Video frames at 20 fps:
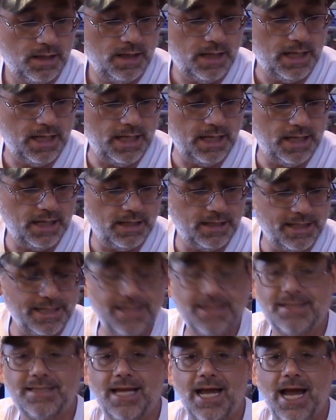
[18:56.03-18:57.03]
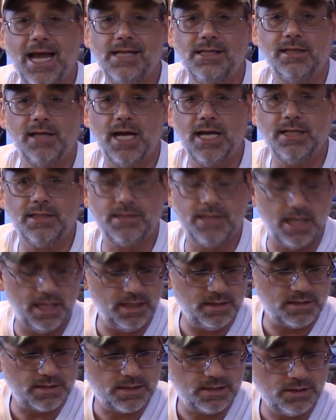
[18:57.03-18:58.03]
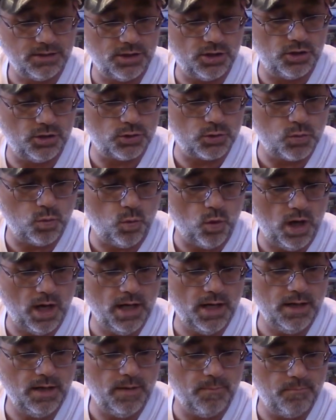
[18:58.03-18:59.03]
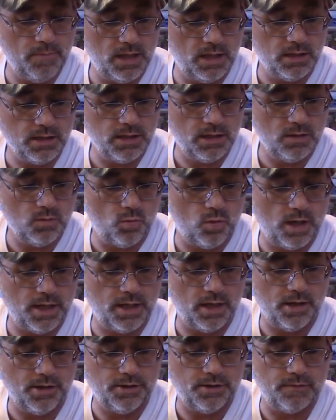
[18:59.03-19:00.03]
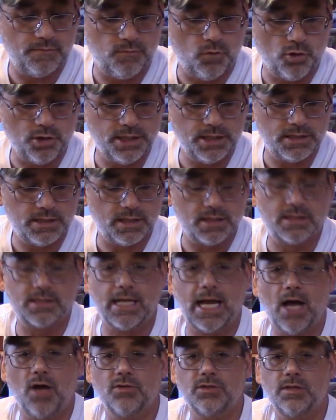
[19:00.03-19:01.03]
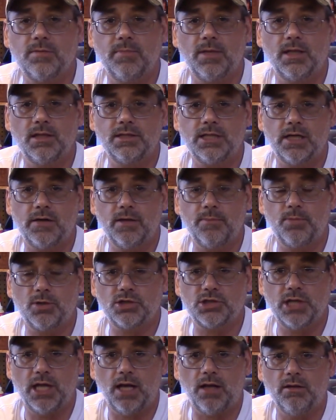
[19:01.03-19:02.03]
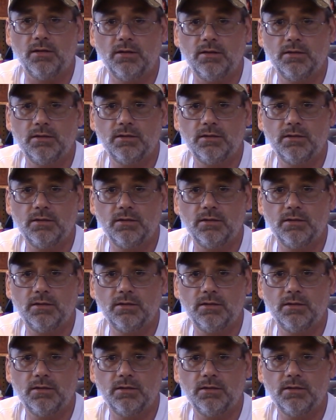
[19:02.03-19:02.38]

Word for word: And inside the United States, there's 1,146,000 military personnel.